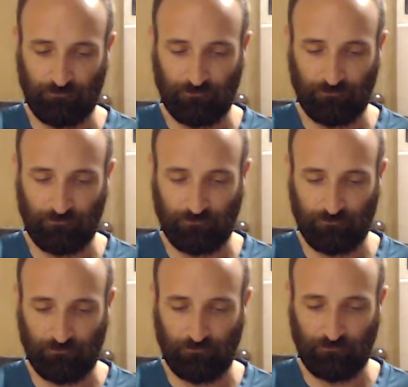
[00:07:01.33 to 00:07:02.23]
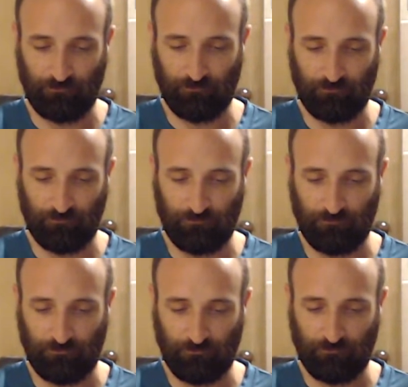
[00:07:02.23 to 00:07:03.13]

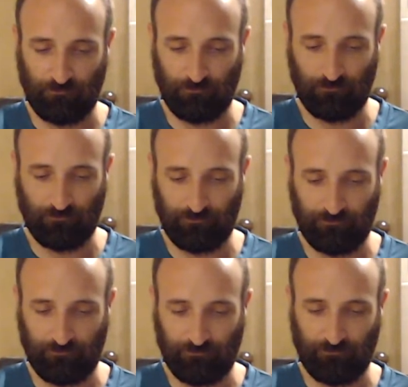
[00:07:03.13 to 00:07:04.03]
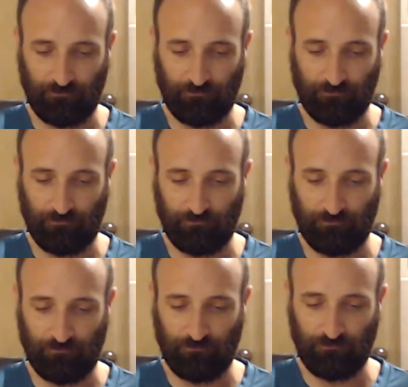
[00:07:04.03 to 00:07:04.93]

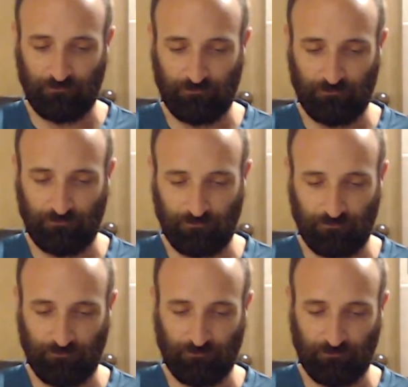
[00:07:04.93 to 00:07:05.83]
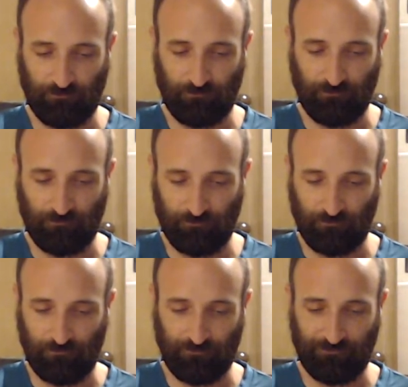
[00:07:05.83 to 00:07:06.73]

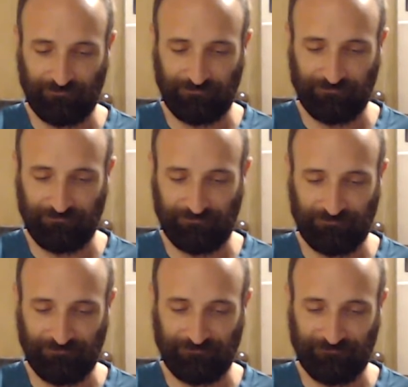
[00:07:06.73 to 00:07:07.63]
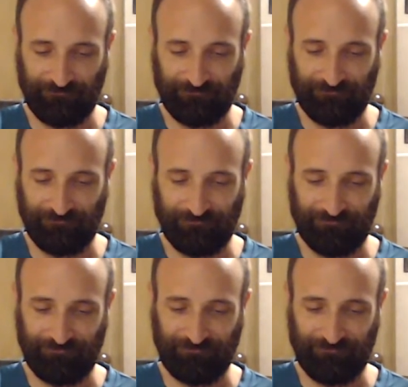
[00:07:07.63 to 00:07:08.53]

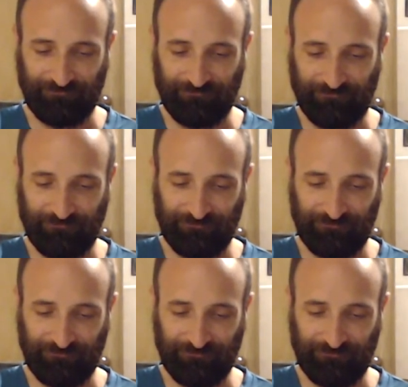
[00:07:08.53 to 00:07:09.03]
No one is speaking in this clip.